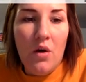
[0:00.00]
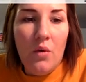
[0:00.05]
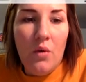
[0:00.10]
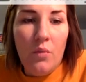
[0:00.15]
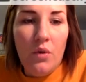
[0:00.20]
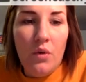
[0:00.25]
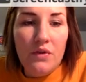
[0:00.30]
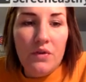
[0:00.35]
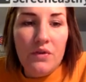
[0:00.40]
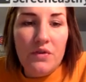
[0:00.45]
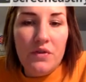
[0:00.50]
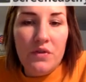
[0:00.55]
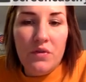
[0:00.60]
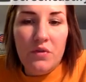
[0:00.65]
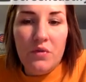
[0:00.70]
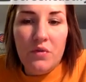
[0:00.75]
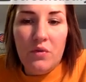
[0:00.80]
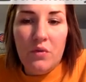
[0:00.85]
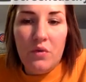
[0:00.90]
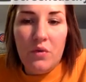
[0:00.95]
we'll
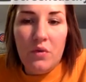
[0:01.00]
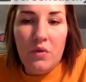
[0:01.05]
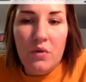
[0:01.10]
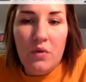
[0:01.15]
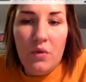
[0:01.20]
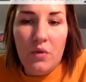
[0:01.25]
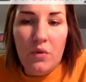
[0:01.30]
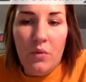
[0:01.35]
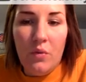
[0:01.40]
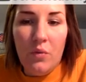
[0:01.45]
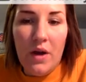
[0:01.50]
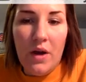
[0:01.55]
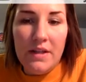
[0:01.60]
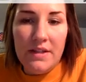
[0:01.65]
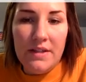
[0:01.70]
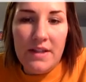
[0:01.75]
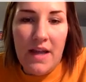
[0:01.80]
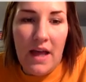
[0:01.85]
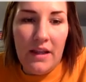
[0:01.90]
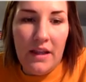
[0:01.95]
do 1
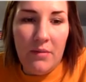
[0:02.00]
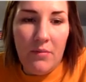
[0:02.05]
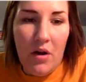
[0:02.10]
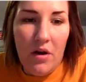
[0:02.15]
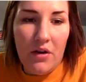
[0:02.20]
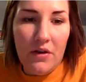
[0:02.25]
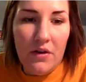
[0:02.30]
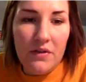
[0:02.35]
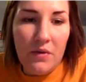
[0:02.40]
tally mark.